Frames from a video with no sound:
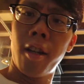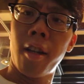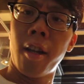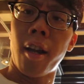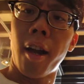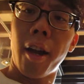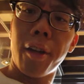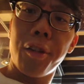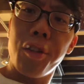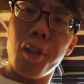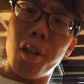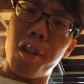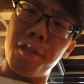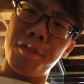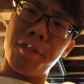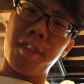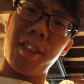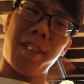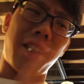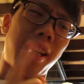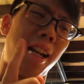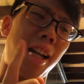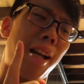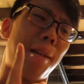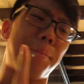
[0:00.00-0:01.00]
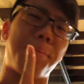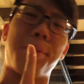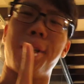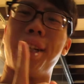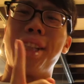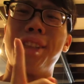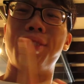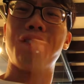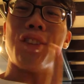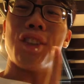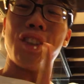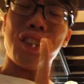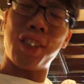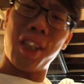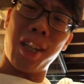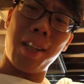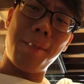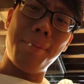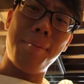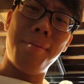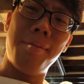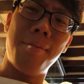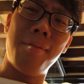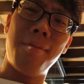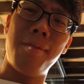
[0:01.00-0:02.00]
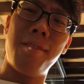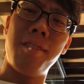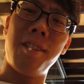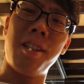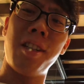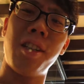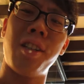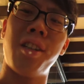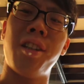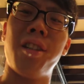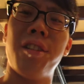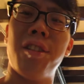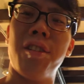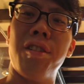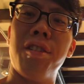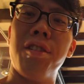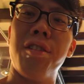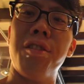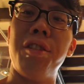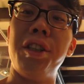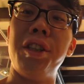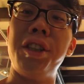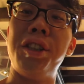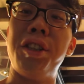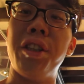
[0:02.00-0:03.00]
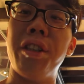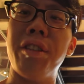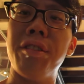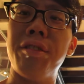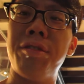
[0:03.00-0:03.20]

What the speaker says: Are you often hard-pressed for time, reaching